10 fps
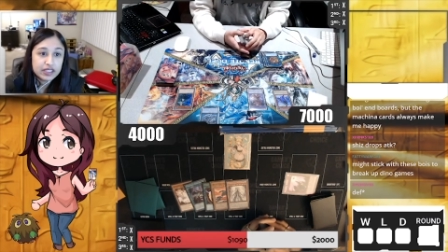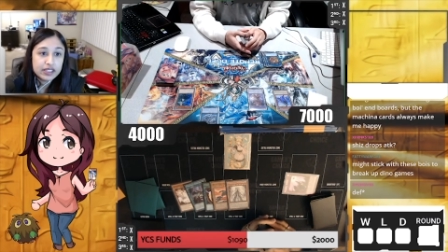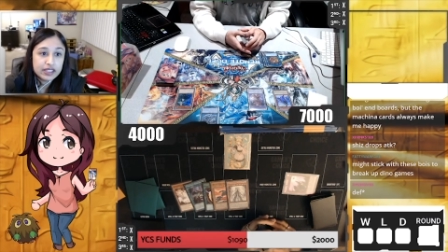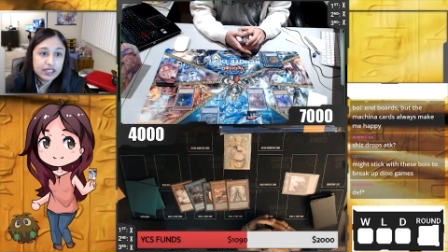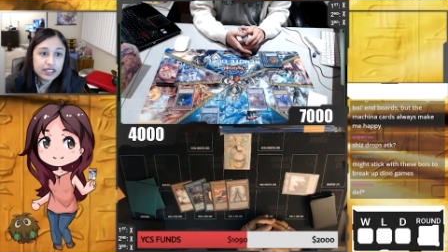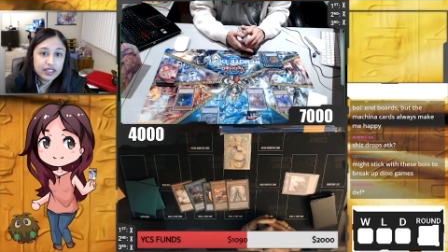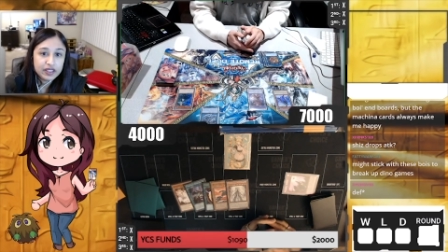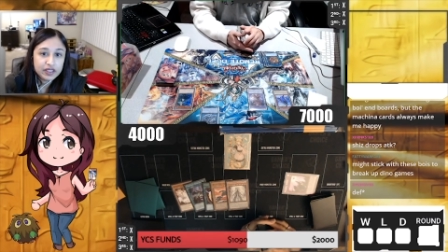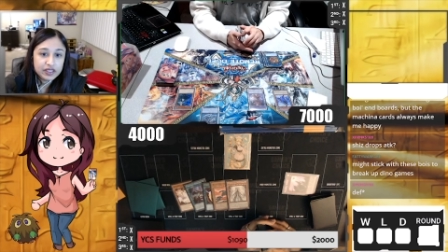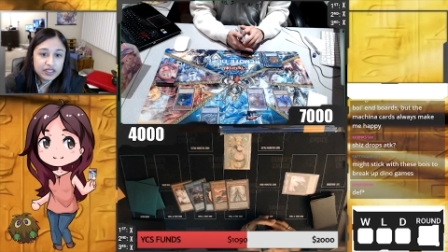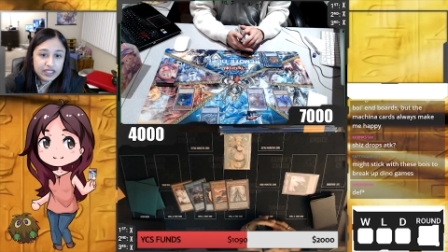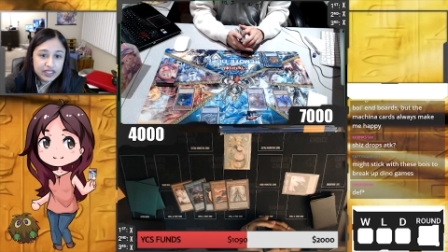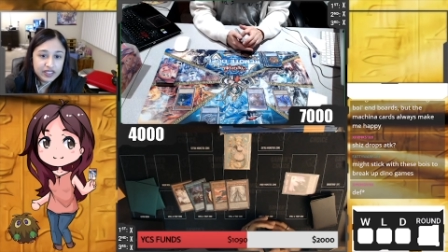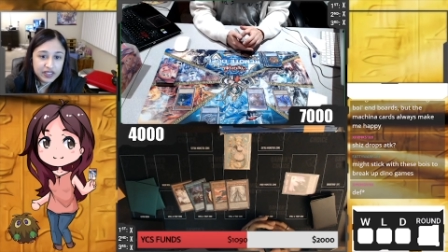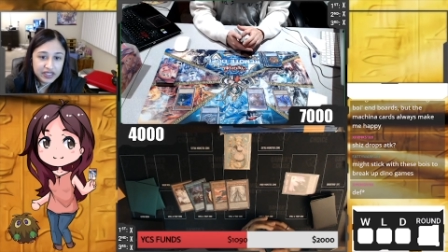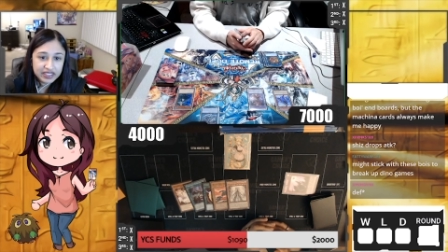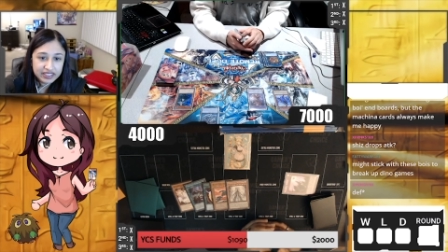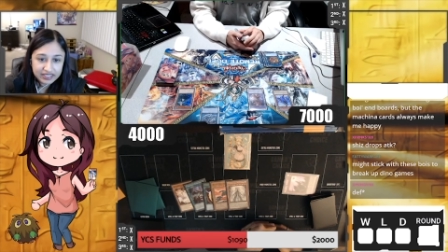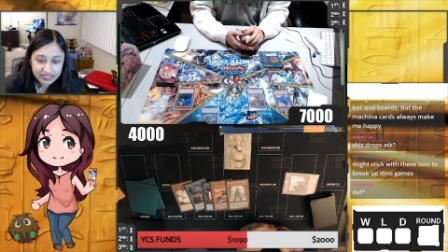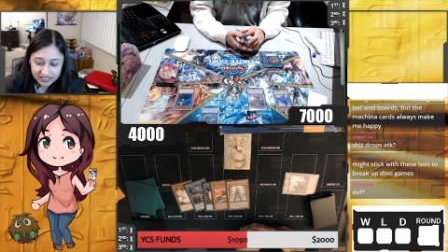Oh my god, that is pretty bad. Oh,
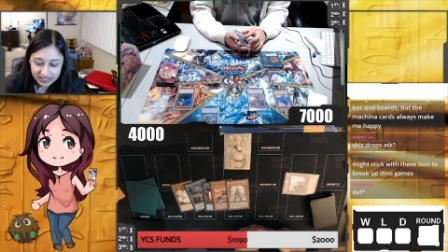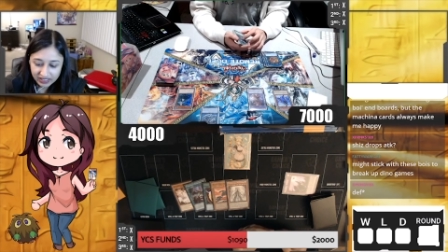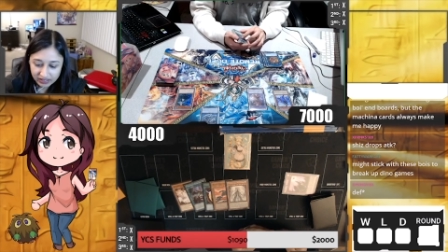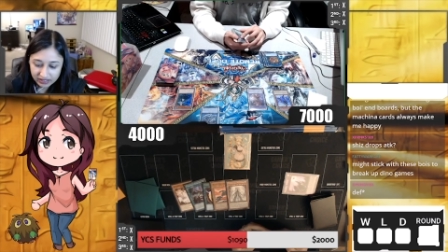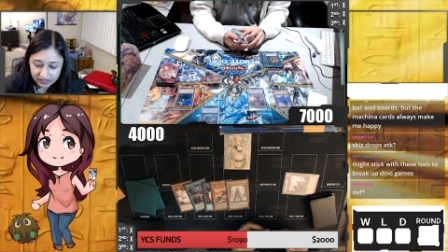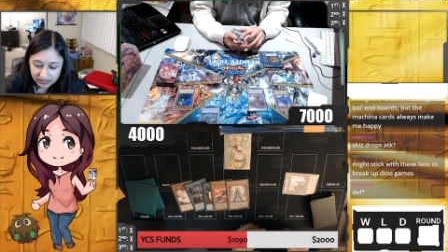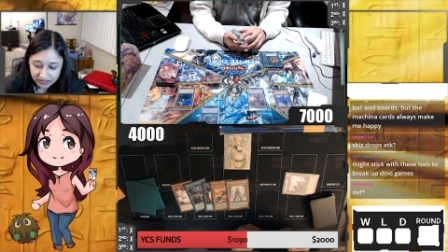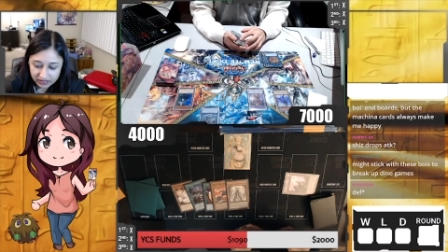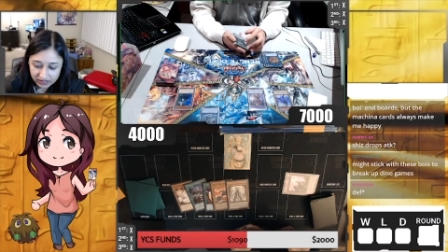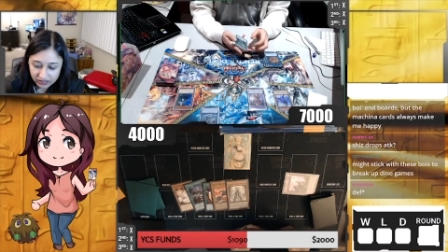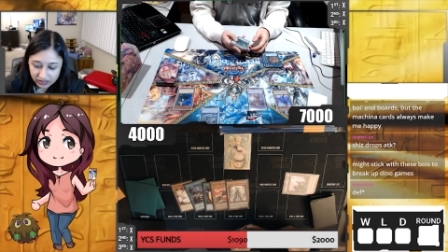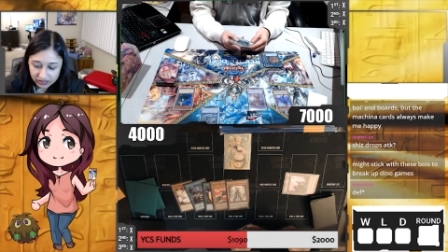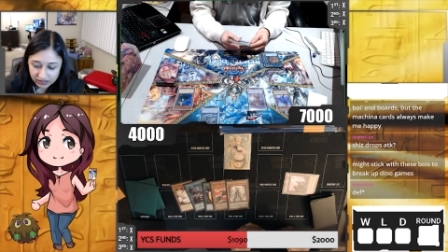do you play a uh, Secure Gardner or no?